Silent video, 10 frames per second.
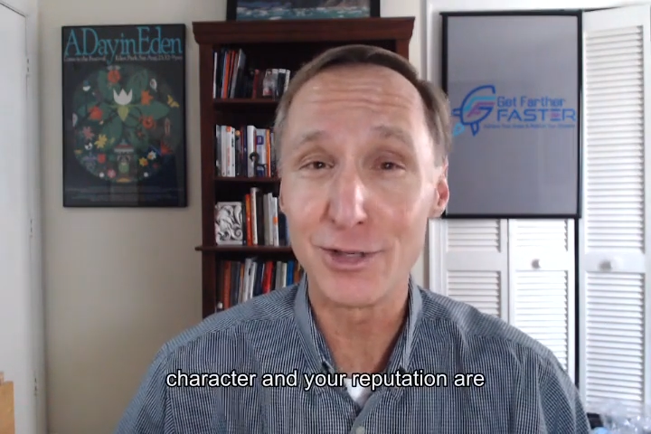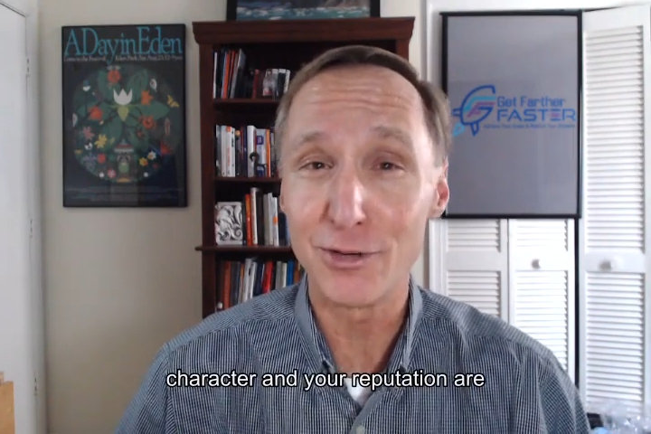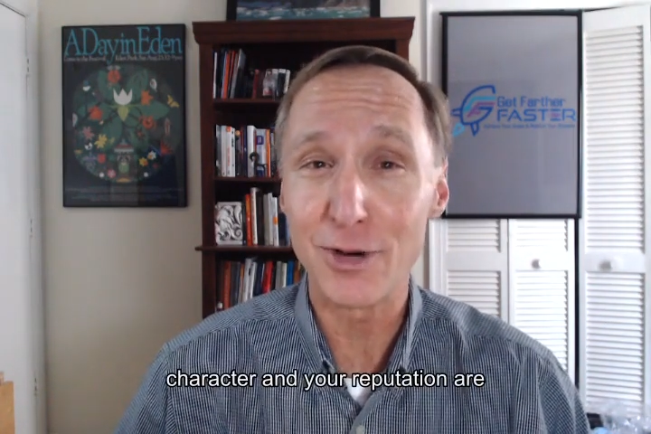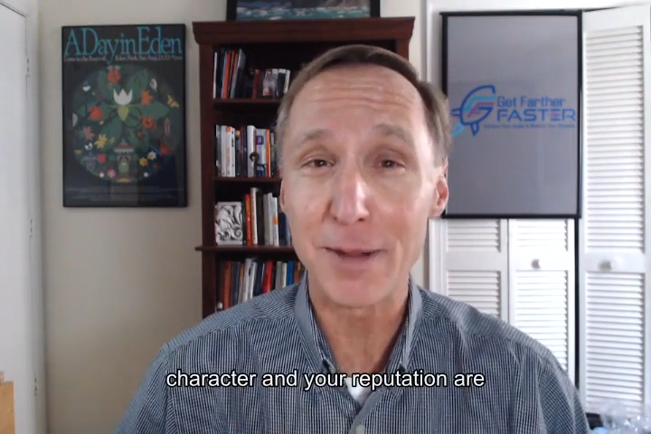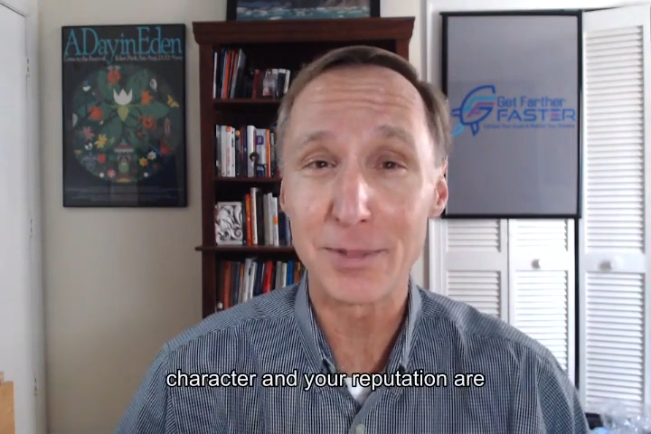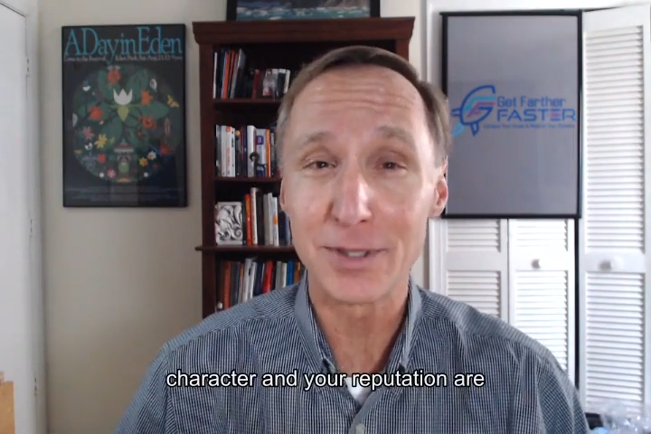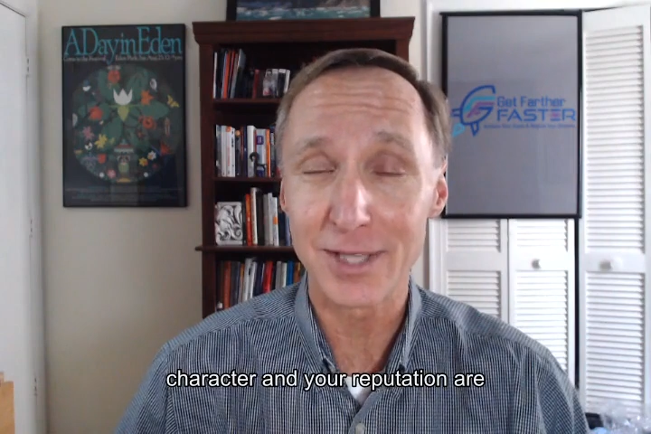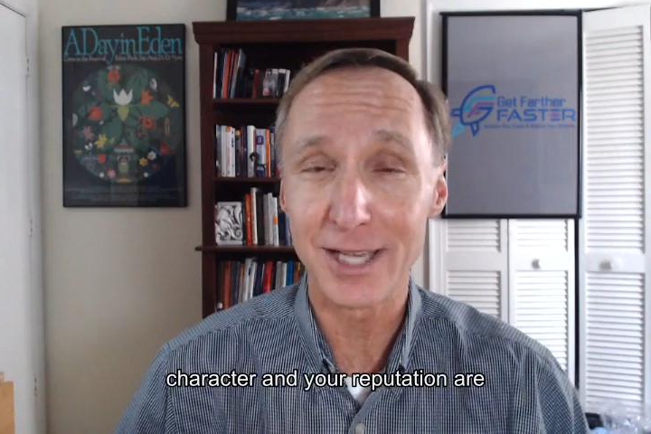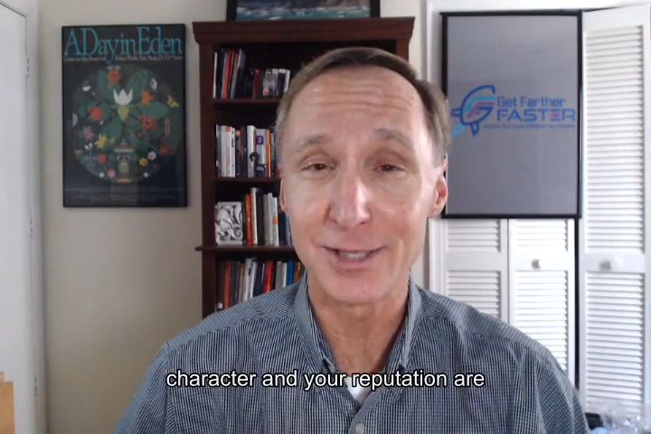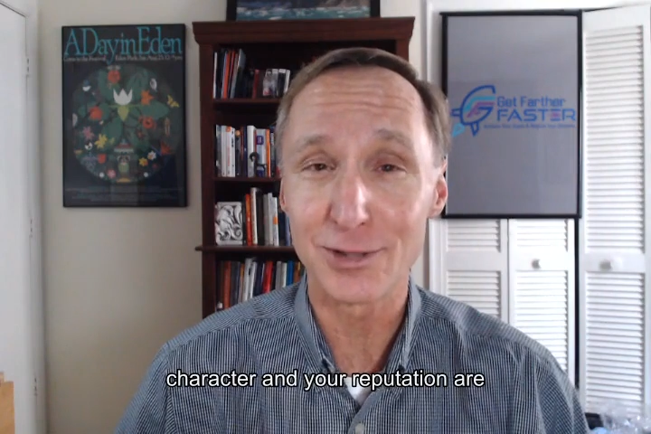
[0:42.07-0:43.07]
your
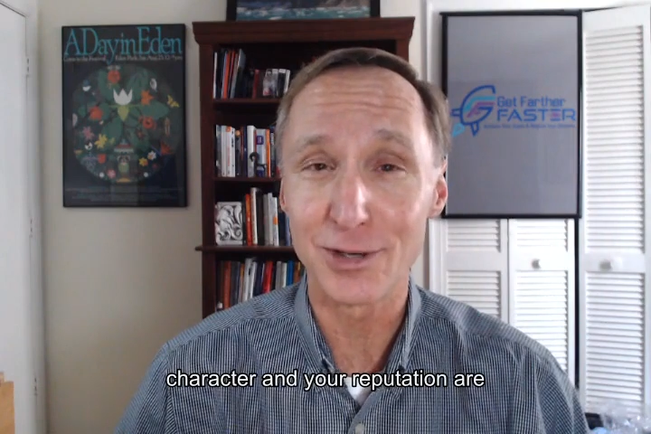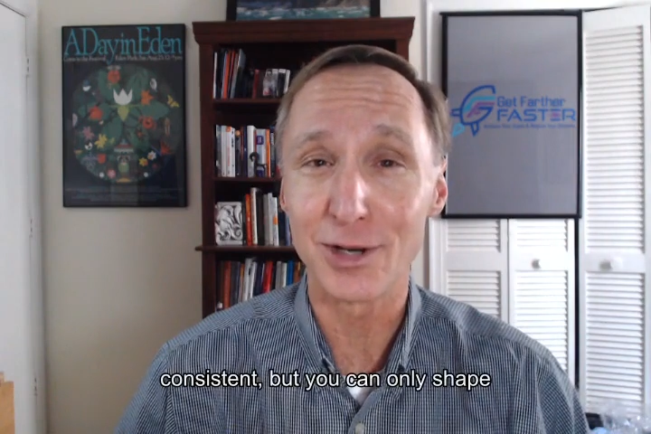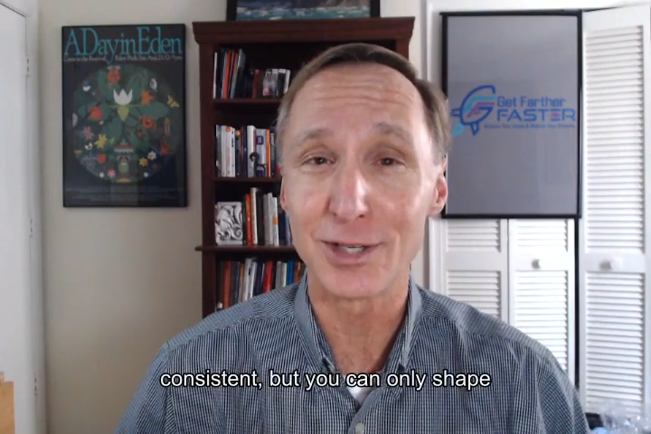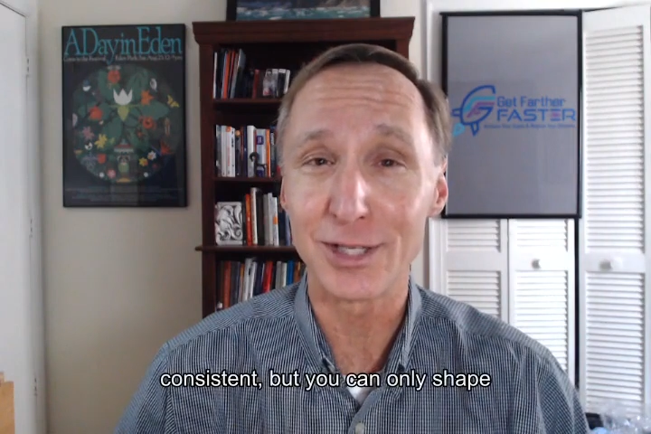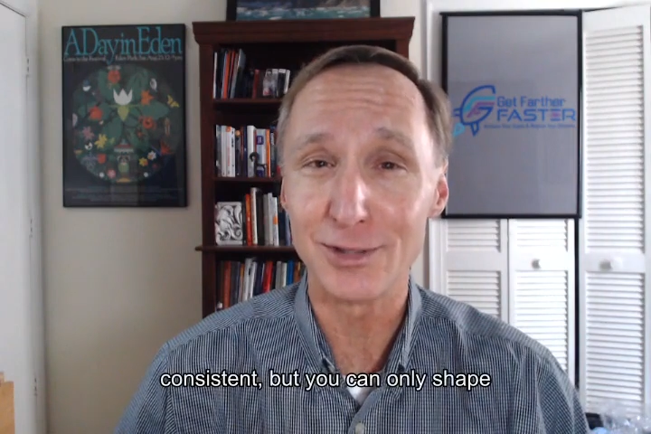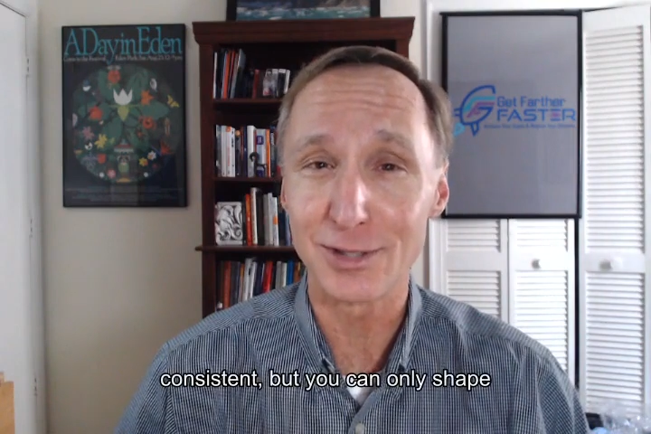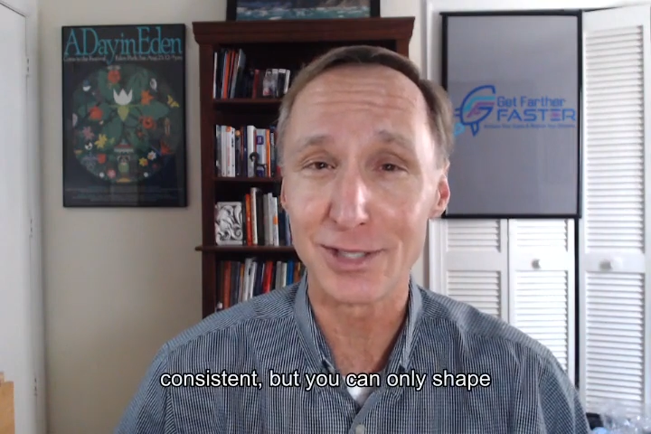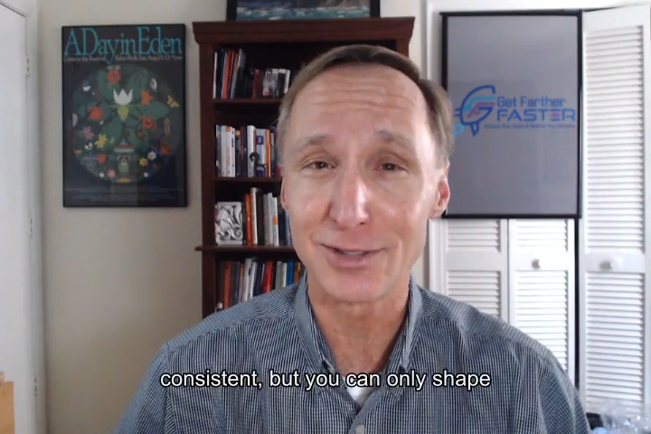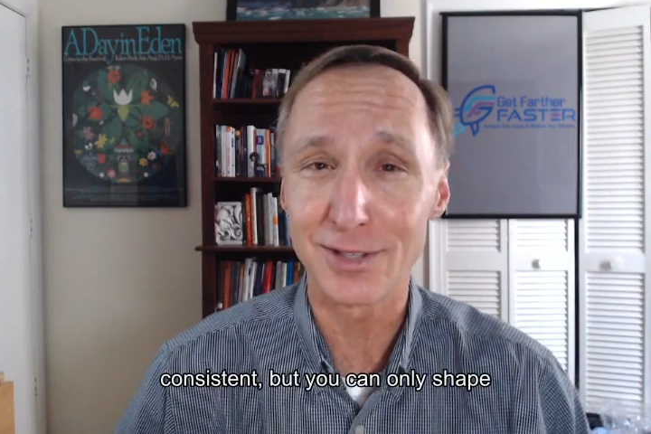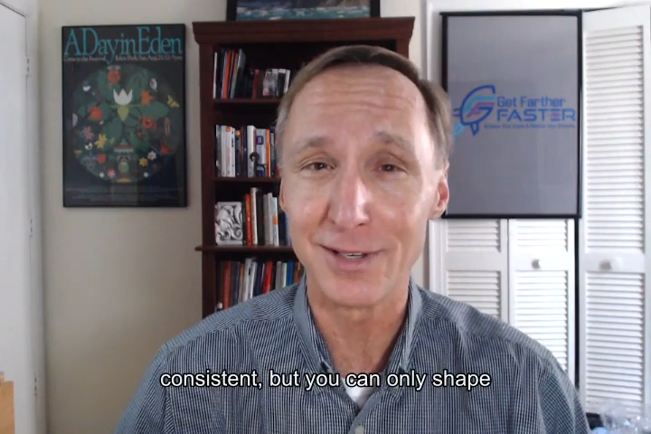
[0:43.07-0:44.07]
reputation are
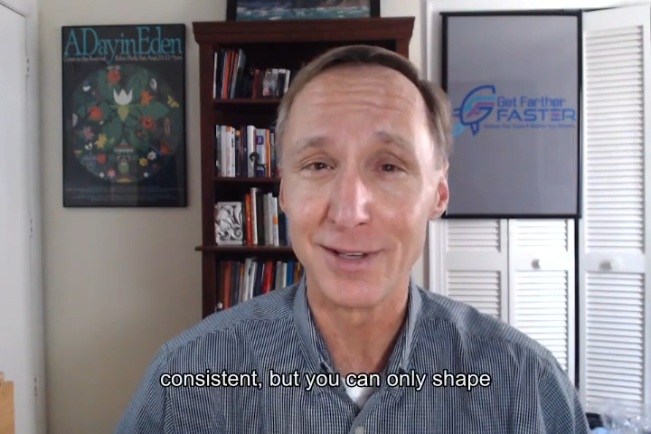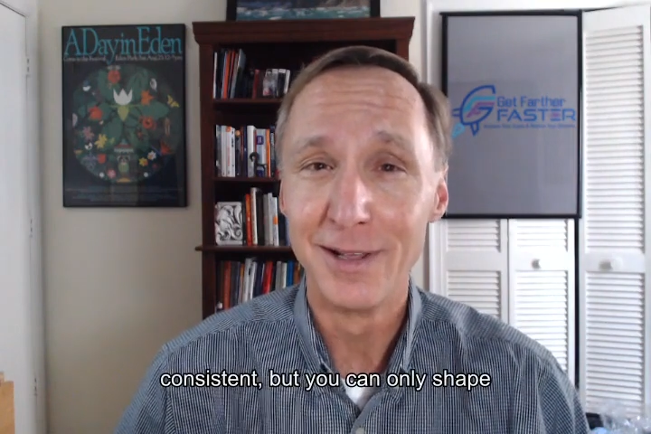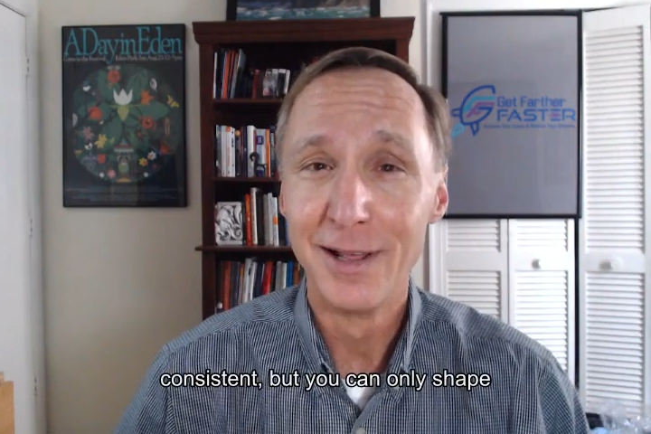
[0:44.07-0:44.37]
consistent,